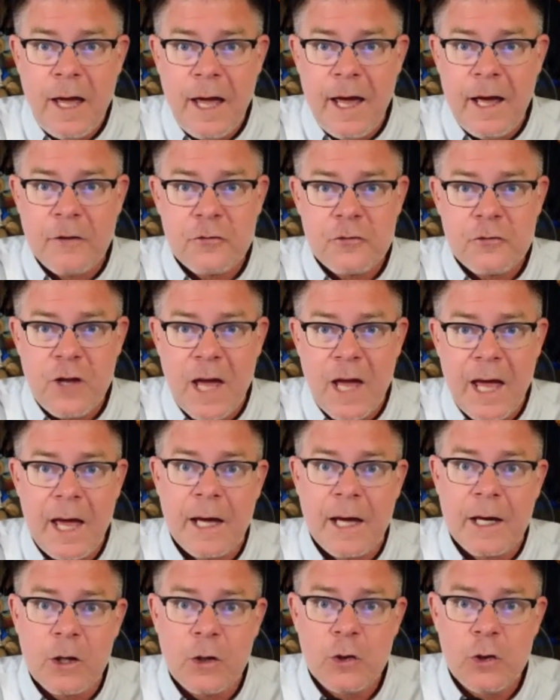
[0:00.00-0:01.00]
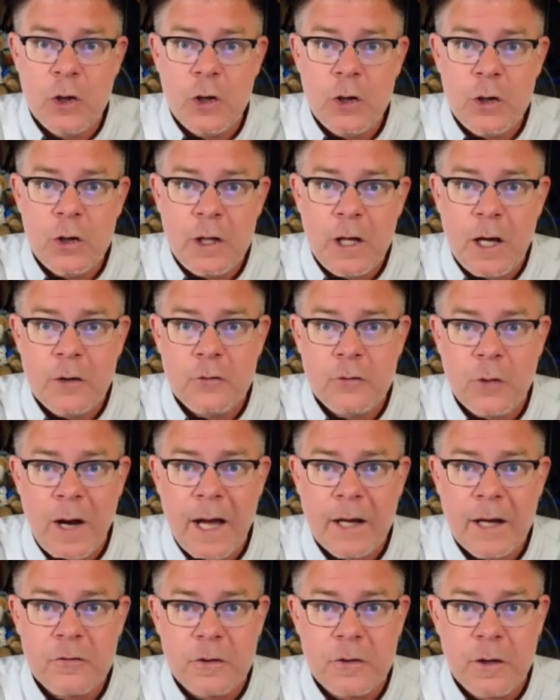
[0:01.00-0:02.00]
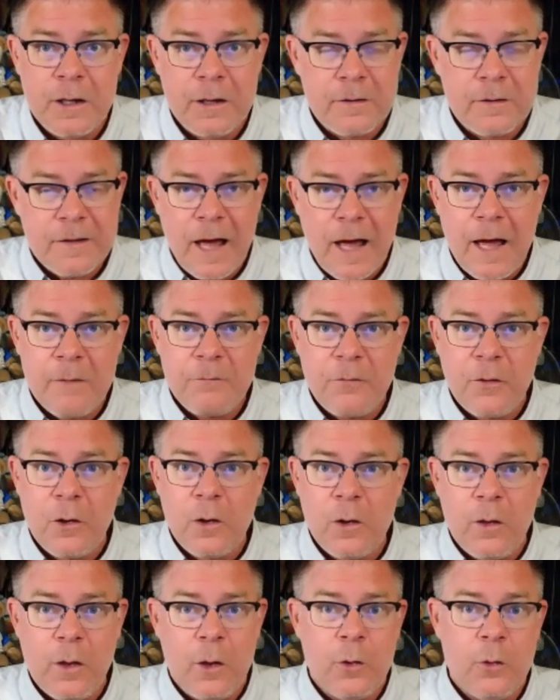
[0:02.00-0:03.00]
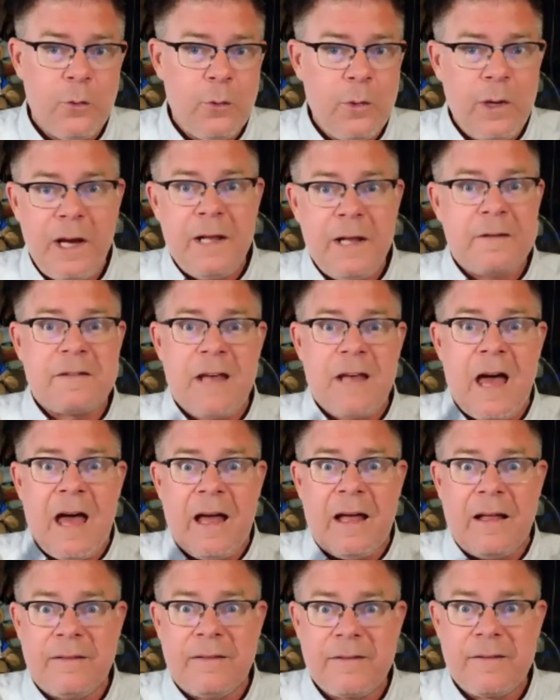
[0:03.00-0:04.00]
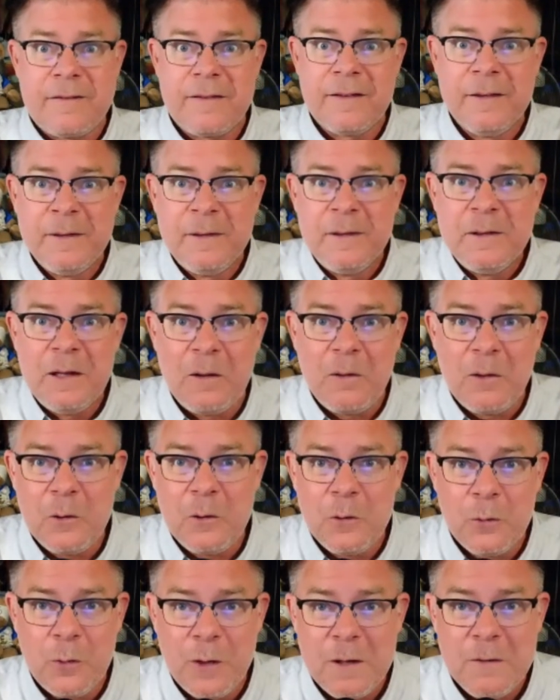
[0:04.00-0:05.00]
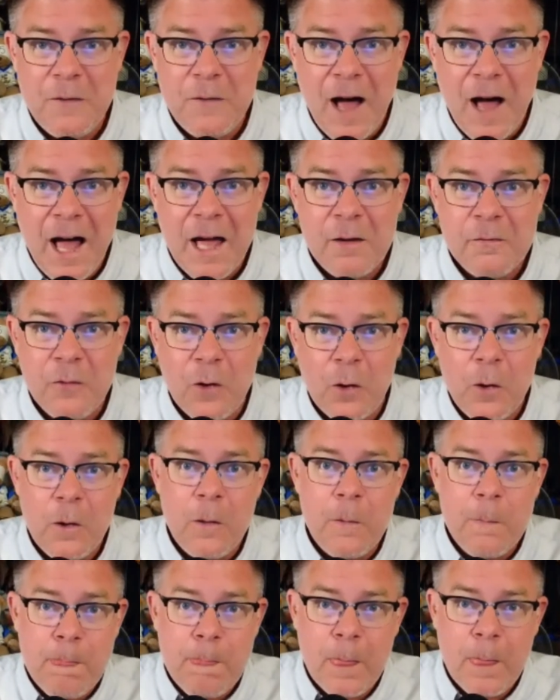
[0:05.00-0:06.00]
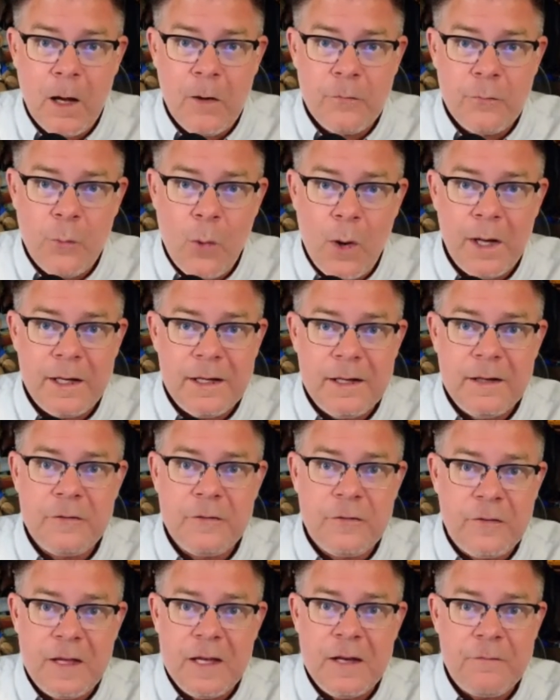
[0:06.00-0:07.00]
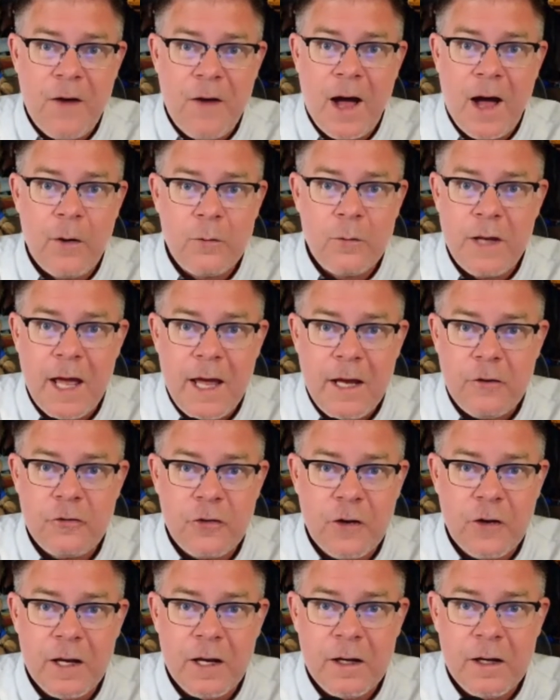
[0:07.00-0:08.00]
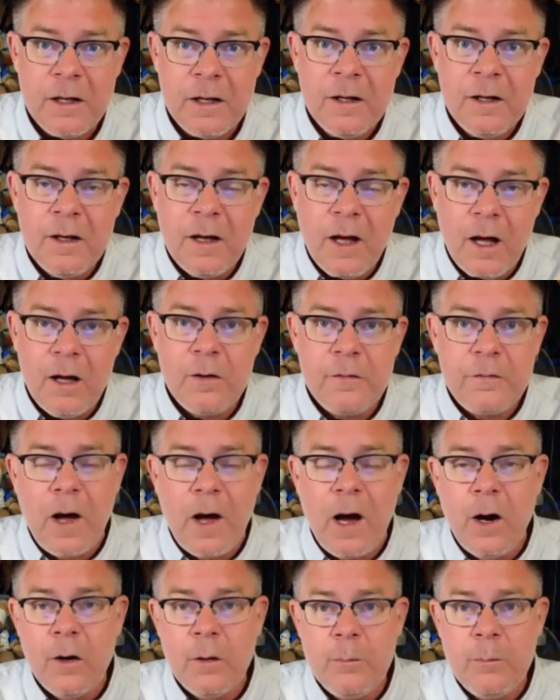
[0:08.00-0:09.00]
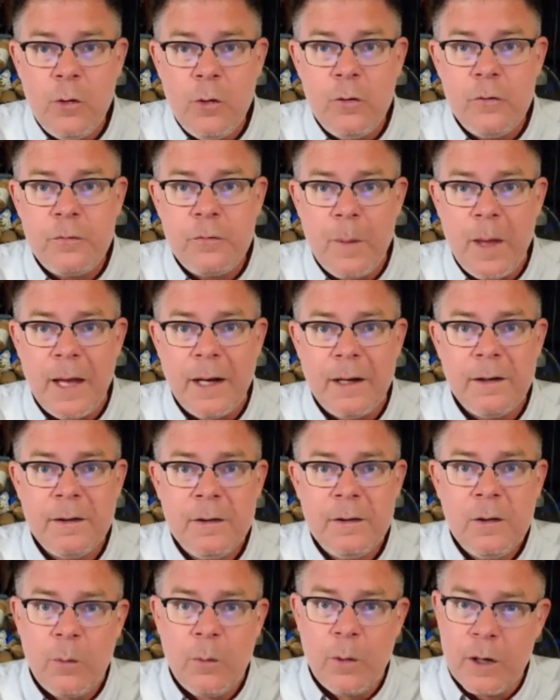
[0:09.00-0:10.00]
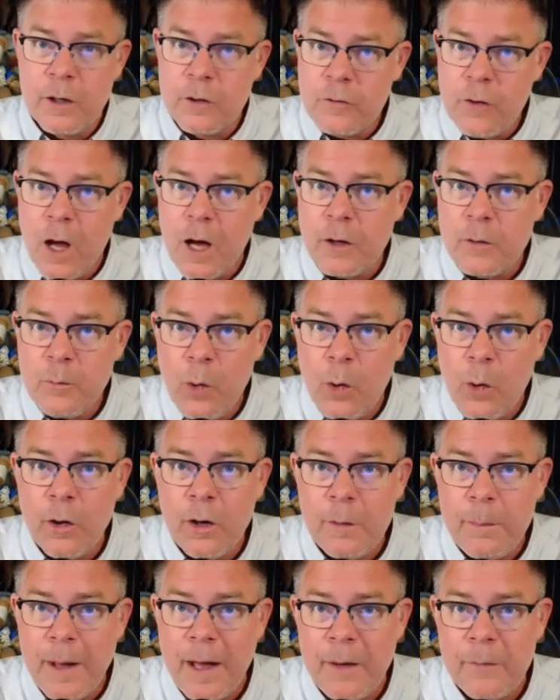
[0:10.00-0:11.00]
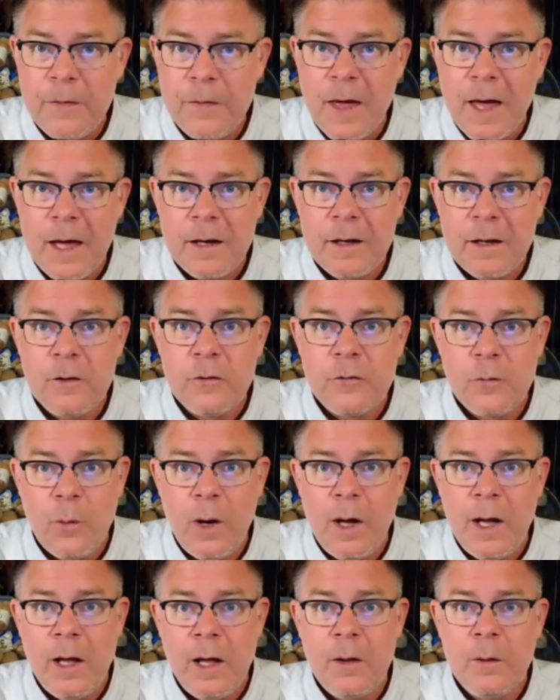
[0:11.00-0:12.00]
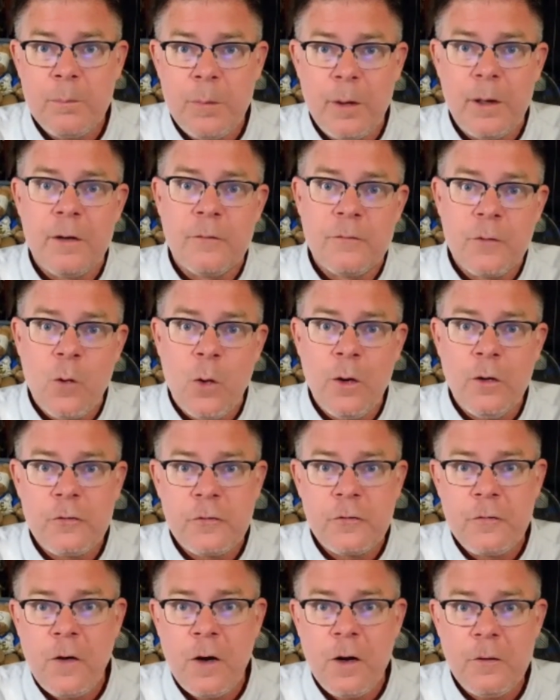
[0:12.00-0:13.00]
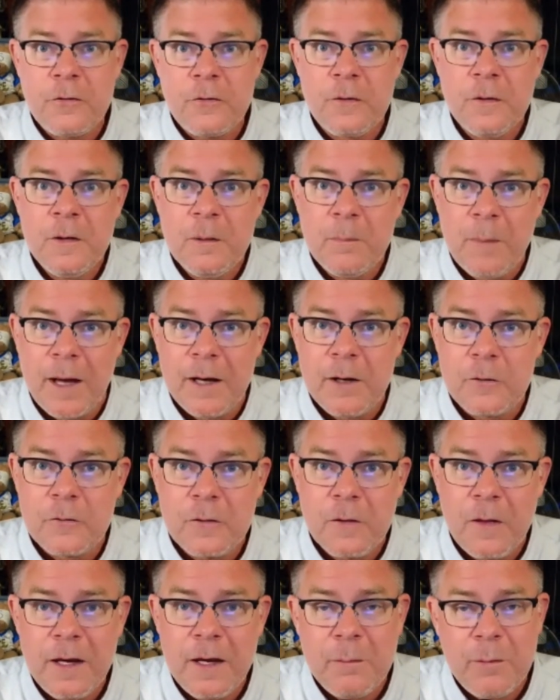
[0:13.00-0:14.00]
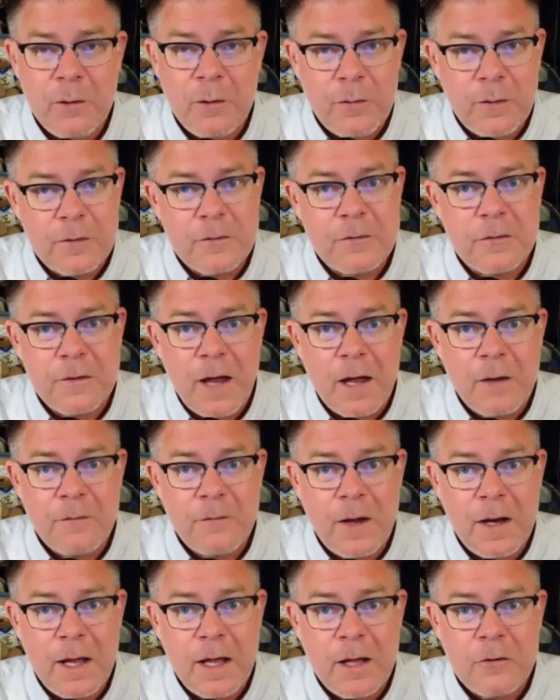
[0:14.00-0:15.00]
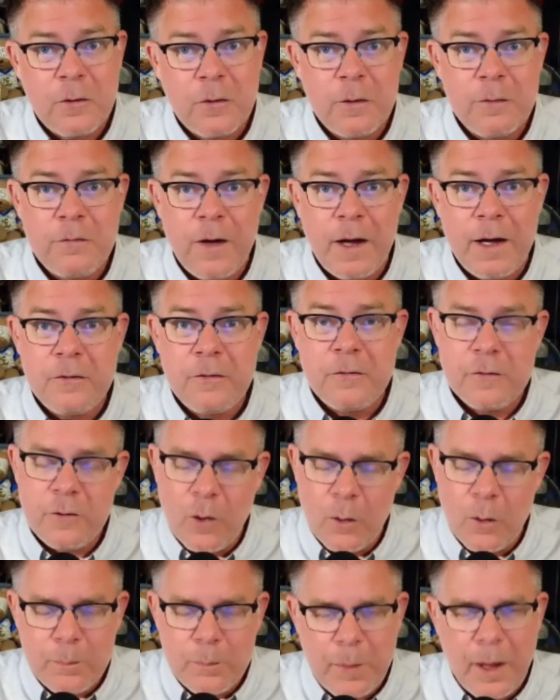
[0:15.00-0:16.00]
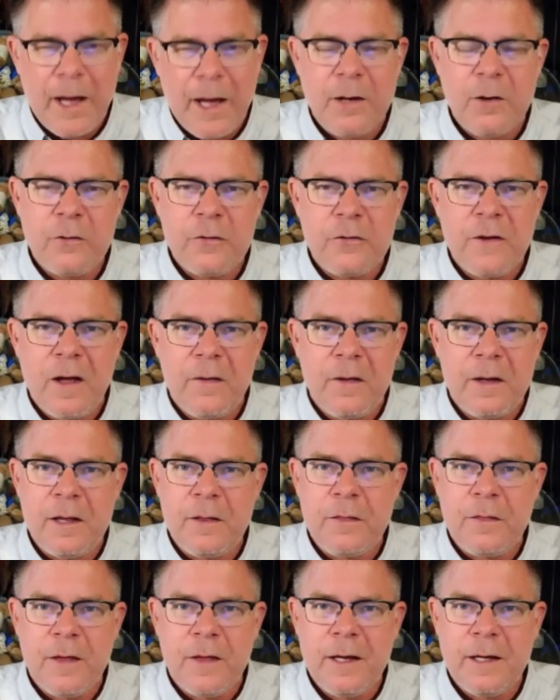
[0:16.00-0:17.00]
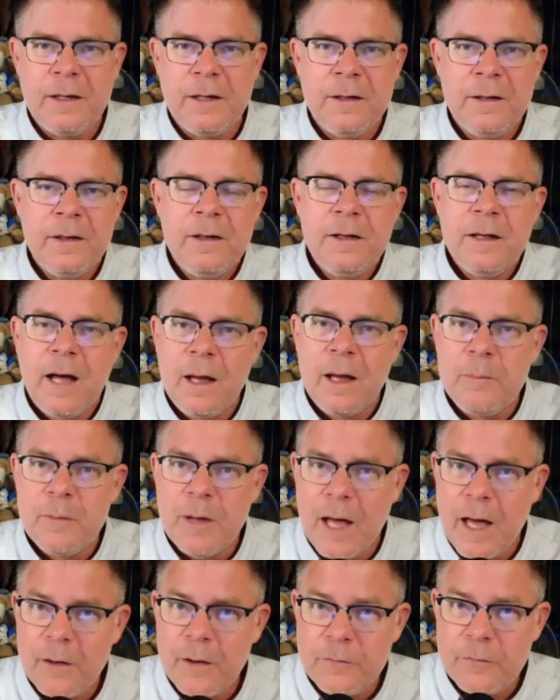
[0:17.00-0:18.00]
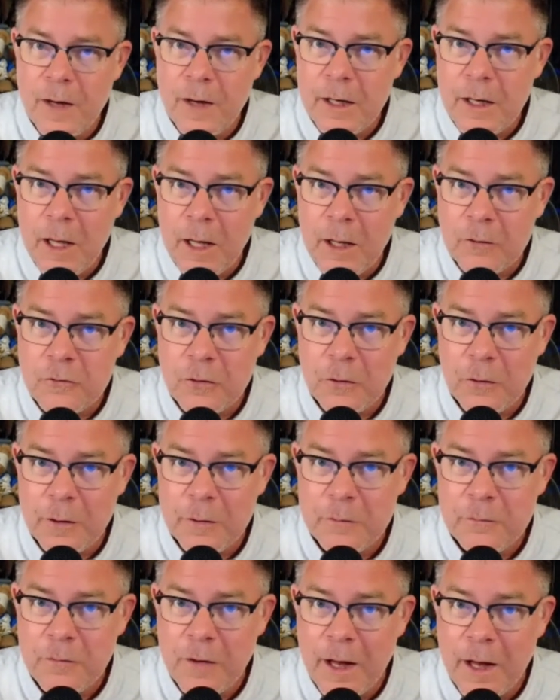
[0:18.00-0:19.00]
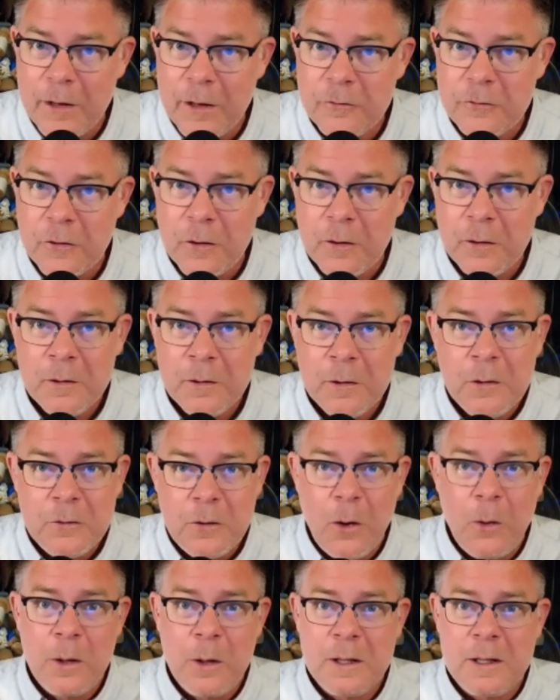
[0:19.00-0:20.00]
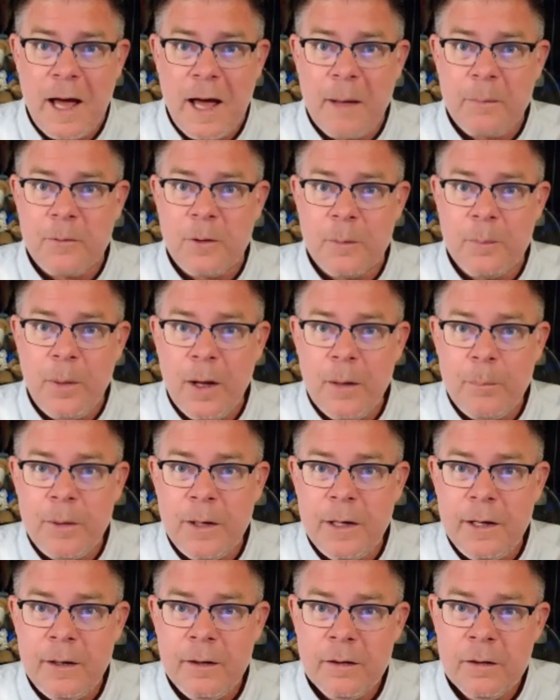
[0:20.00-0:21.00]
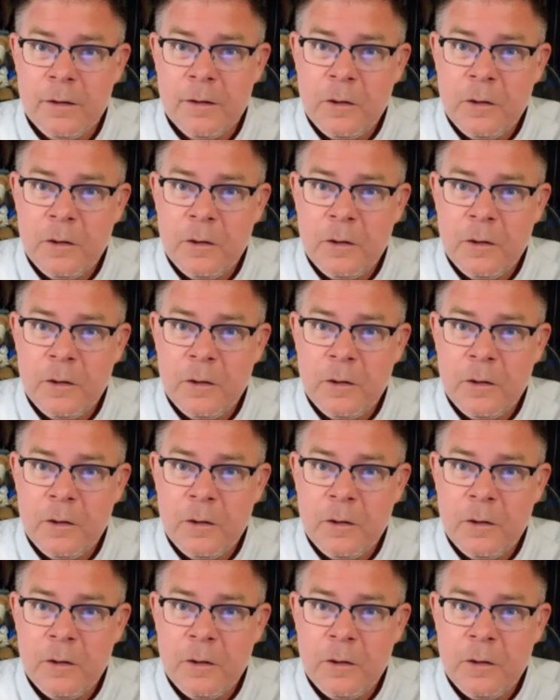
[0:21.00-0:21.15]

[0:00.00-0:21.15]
Hashtag good attracts good. It's time for a little renaissance, a little revival of what is the foundation of our movement. We're going to talk more about that as well. But of course, first, my disclaimer, this is not financial advice. Don't buy or sell anything. I'm not a financial advisor. Don't adopt a puppy.